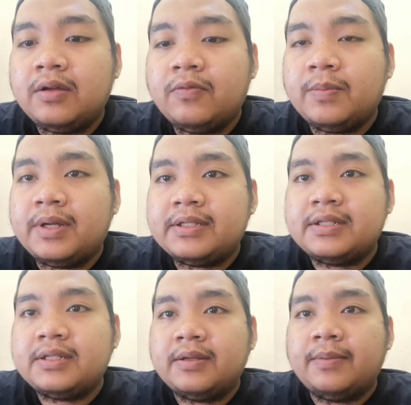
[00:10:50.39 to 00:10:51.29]
we
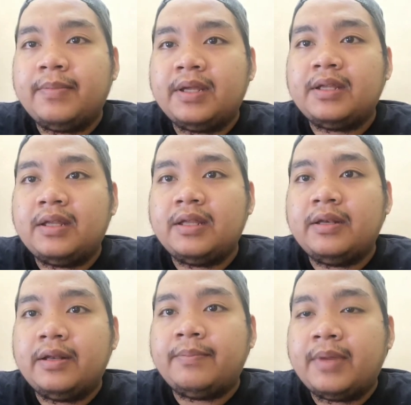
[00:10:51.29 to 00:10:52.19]
must make
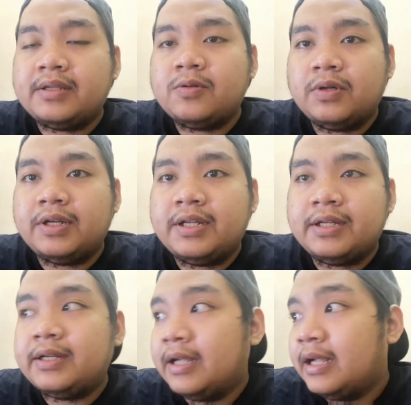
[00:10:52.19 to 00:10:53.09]
sure the